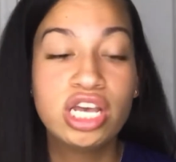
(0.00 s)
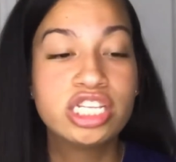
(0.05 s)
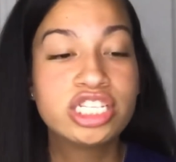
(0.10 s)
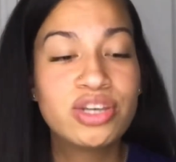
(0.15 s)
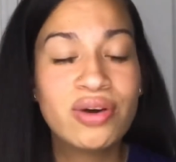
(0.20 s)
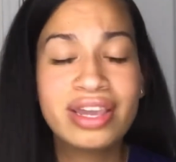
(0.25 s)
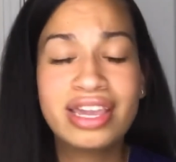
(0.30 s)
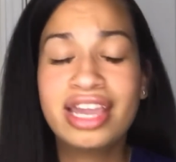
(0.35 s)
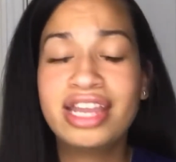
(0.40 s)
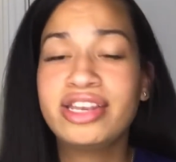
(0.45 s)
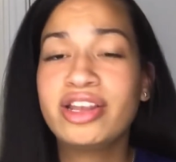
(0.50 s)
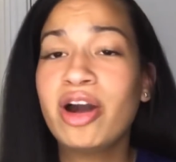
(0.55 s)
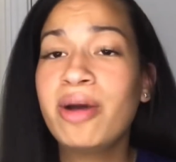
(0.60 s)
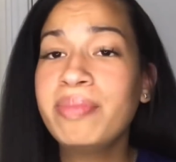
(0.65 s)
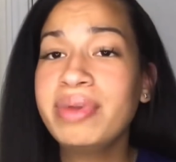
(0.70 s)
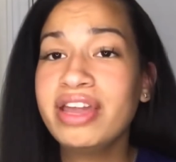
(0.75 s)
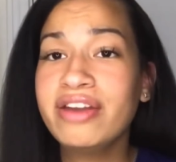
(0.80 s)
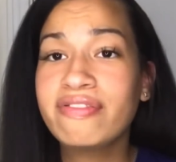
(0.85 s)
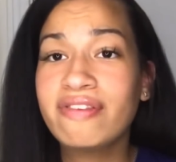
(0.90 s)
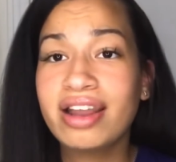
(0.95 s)
So again,
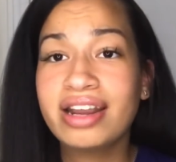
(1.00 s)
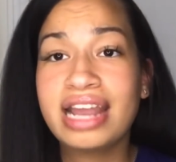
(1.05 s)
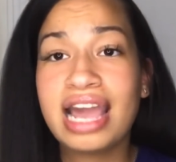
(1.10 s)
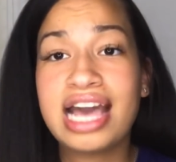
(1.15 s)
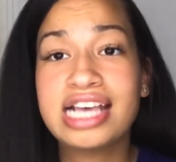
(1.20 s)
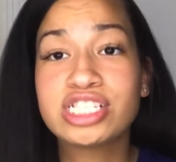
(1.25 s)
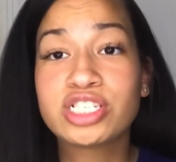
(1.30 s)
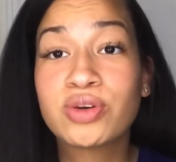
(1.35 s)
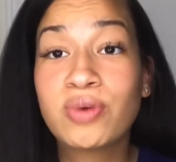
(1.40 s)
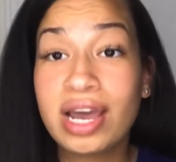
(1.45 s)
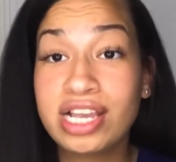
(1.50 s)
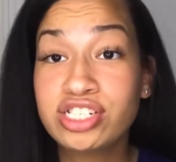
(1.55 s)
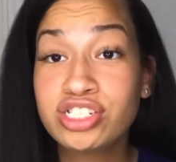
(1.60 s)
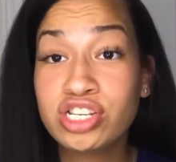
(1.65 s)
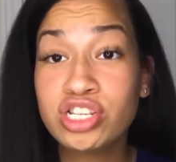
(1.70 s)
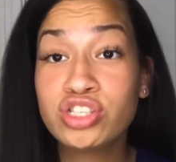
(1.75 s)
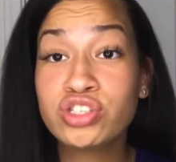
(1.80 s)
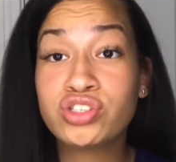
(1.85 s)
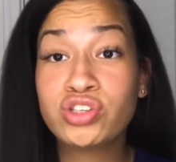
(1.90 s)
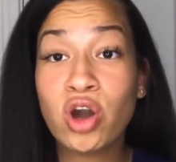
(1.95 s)
don't be afraid to ask
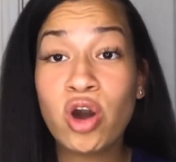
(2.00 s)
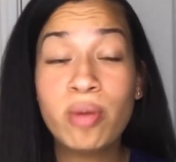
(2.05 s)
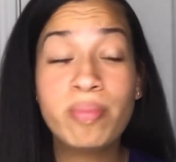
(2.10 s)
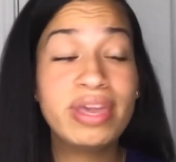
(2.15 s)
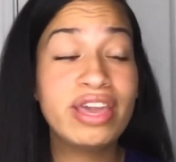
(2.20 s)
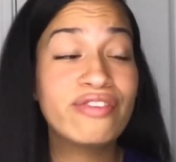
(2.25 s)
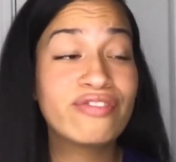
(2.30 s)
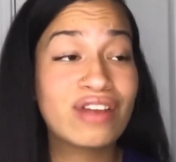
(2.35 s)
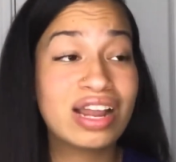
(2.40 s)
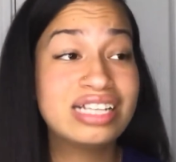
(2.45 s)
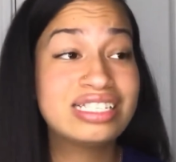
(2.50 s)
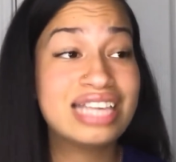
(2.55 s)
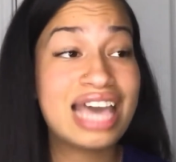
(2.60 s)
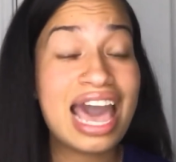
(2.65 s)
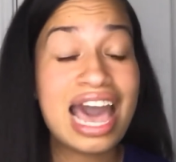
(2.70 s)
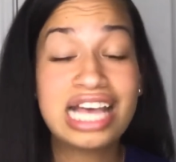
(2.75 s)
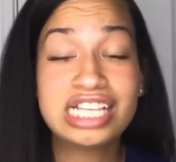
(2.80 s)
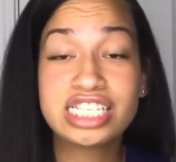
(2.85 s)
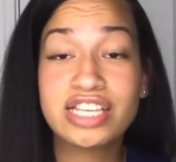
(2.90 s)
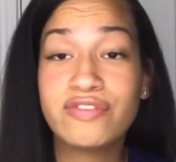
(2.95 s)
questions. Don't be afraid
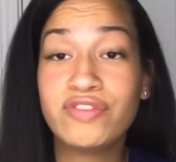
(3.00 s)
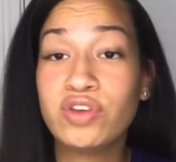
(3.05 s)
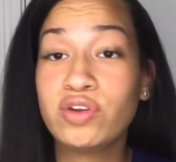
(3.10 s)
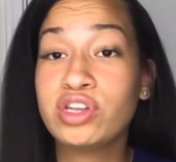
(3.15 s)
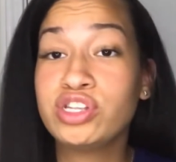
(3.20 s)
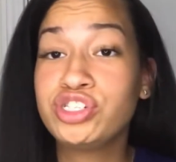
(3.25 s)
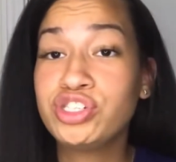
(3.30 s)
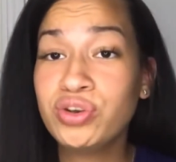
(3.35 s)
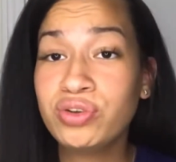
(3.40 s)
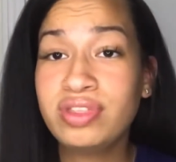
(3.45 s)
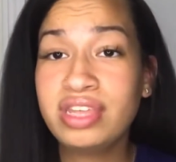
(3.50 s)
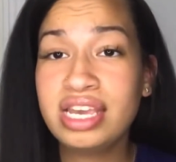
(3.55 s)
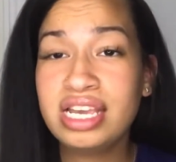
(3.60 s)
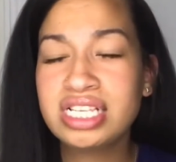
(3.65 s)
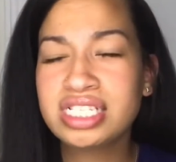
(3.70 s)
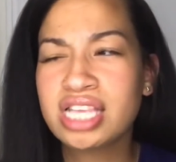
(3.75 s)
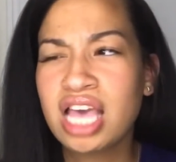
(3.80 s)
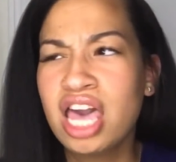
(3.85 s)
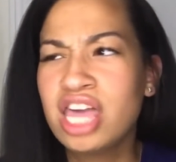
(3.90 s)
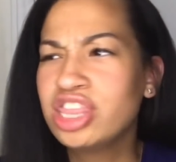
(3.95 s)
to ask if you can do
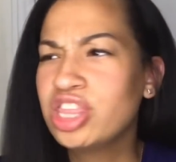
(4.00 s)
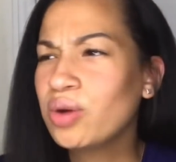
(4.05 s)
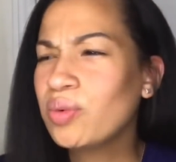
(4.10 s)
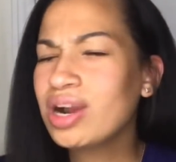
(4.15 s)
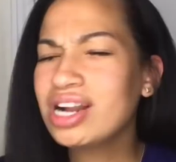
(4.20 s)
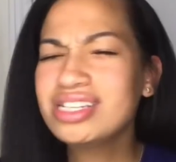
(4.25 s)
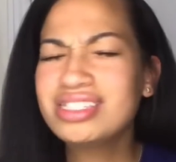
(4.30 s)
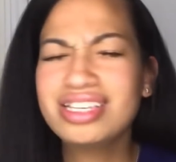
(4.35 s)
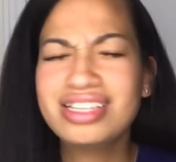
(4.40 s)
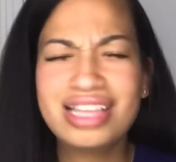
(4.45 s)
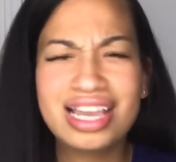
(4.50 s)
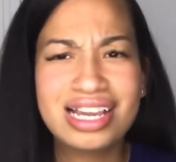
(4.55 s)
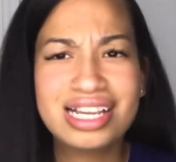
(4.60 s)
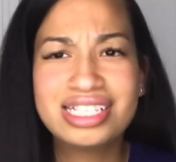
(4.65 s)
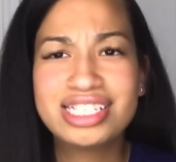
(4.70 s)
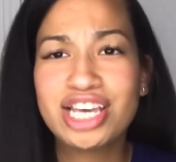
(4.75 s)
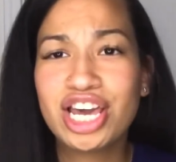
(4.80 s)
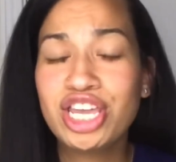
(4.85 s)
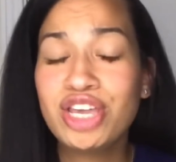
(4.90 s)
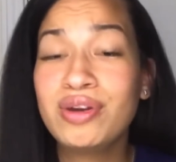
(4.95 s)
things. The worst thing they
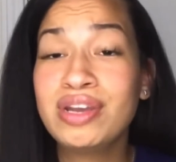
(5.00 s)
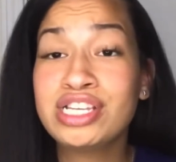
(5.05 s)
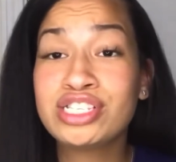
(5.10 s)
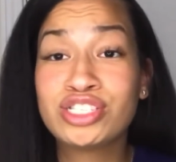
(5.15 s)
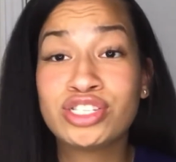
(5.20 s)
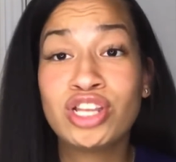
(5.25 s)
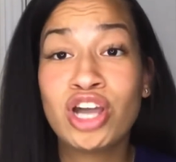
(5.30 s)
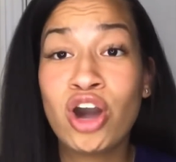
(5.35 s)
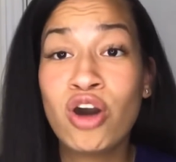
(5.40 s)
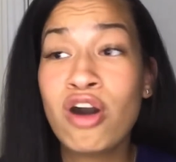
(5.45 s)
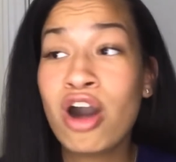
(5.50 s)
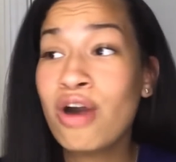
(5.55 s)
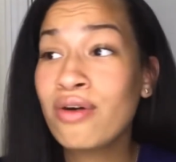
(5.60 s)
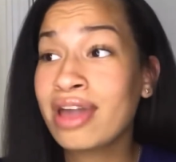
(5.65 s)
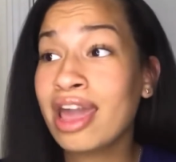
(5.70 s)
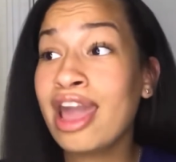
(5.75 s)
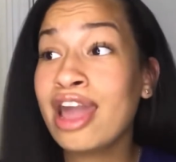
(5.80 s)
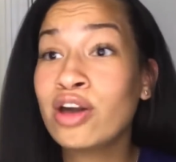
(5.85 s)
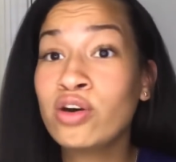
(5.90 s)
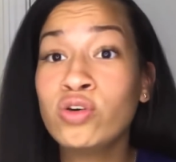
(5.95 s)
can tell you is no.
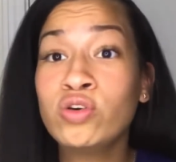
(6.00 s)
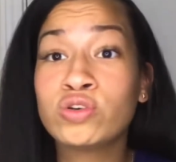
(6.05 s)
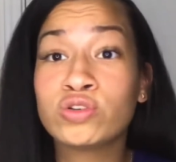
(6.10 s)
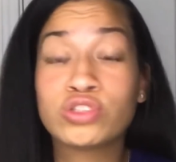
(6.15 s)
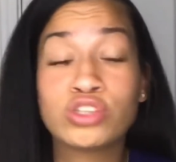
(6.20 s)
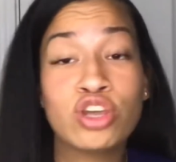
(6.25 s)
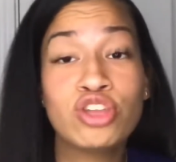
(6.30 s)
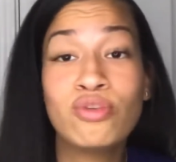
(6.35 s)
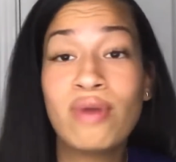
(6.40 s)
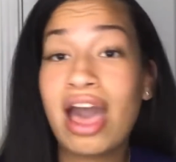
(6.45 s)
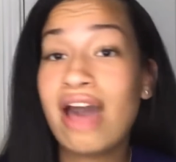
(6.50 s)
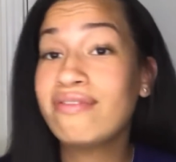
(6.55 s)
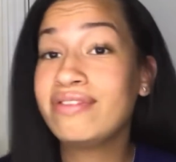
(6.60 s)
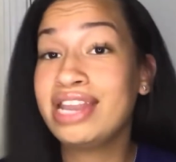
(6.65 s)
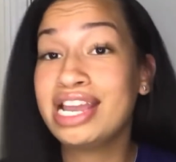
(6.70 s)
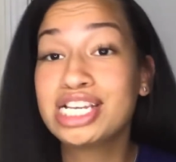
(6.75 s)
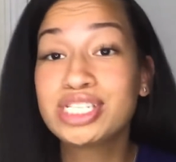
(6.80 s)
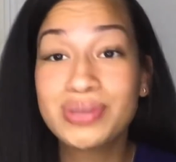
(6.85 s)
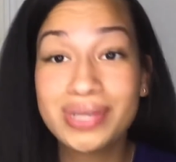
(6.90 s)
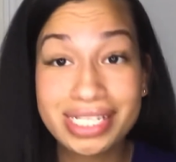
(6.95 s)
Okay, cool. So you have
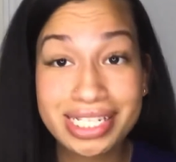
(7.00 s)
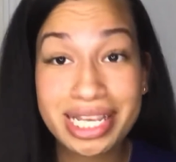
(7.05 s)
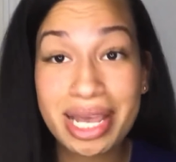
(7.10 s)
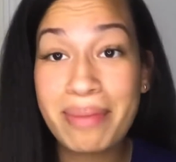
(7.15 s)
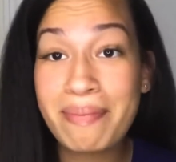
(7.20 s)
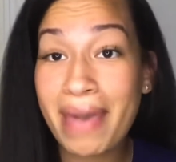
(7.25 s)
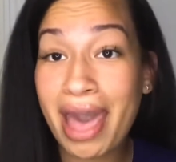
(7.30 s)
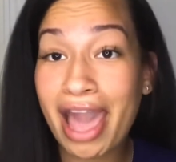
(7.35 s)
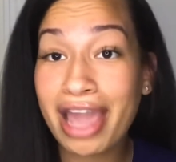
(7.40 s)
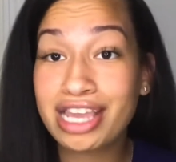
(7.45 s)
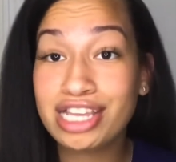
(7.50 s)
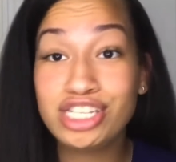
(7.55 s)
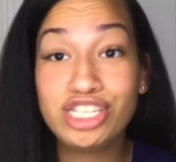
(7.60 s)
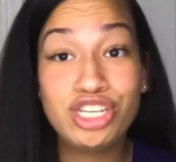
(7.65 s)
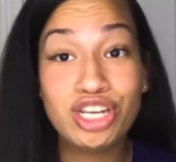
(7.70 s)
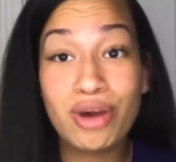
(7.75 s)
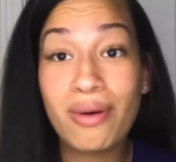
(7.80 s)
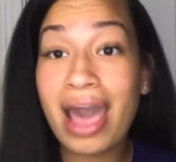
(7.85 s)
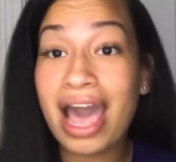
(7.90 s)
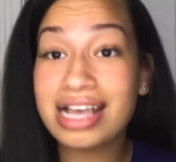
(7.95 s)
next week to come back and,
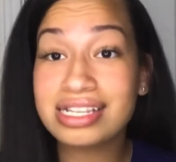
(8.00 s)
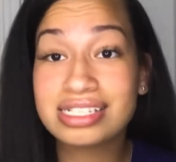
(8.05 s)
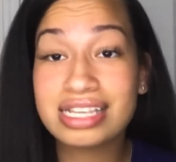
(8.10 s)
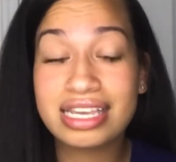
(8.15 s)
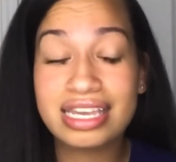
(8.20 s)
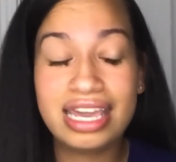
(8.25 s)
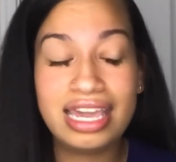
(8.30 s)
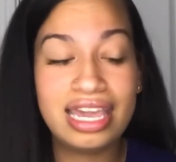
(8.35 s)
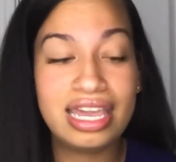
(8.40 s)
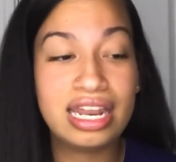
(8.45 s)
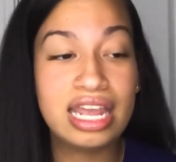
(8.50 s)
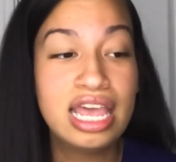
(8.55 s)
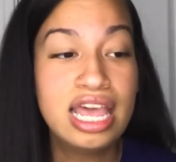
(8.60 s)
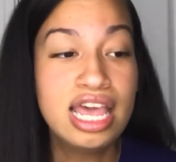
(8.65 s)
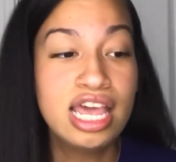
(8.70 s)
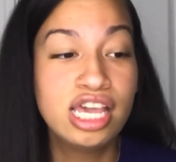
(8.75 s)
you know, ask again.